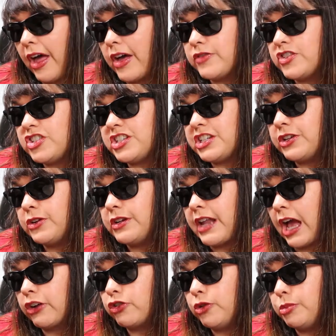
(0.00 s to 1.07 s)
of sheer
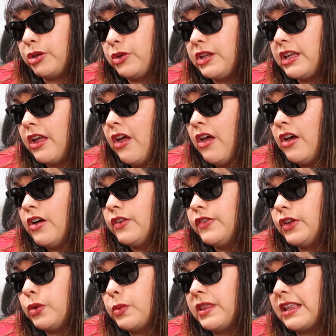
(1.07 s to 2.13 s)
natural beauty
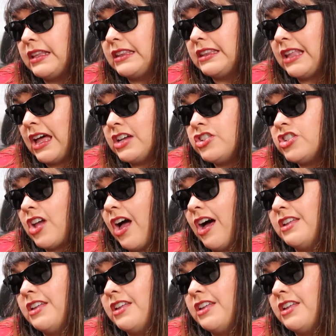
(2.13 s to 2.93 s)
filled with lush,